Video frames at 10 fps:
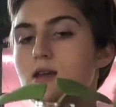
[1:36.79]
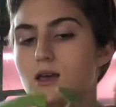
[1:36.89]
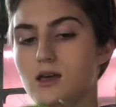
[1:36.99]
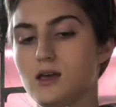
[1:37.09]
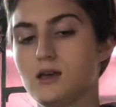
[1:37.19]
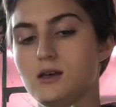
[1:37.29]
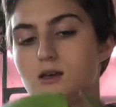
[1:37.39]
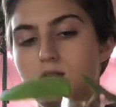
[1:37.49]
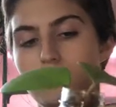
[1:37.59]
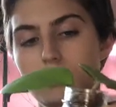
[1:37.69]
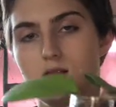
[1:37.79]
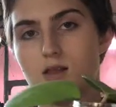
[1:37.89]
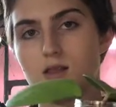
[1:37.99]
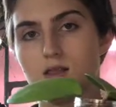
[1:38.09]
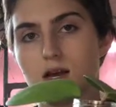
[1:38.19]
a
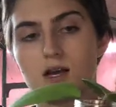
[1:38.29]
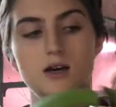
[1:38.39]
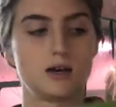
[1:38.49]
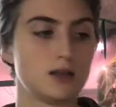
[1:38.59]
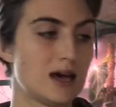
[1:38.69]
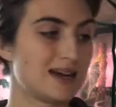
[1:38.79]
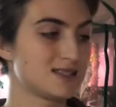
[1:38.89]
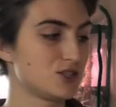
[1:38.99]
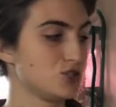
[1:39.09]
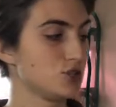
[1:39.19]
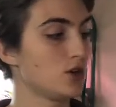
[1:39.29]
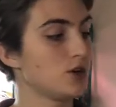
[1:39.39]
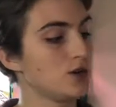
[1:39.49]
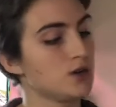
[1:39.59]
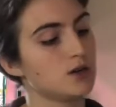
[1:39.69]
Leca glass
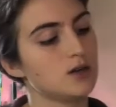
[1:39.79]
jar.